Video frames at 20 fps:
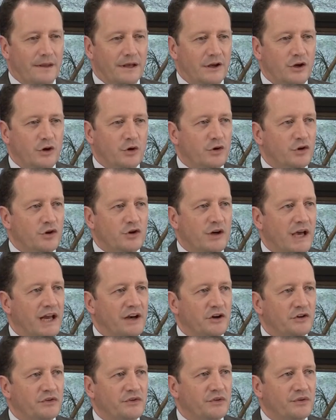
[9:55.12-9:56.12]
you
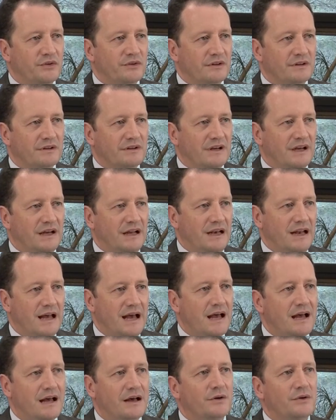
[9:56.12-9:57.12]
cannot
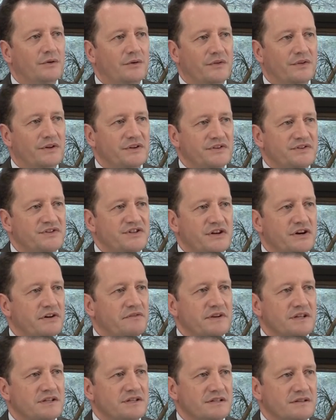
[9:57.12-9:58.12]
allow that
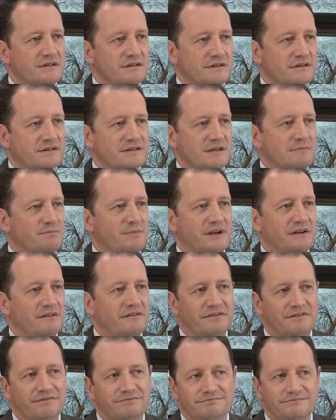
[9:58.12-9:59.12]
service simply
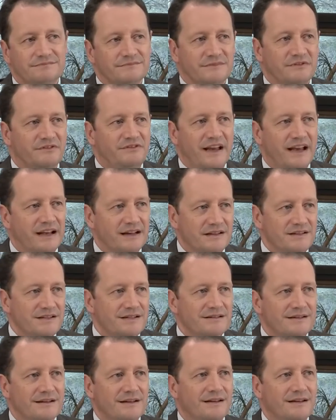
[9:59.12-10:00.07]
fails.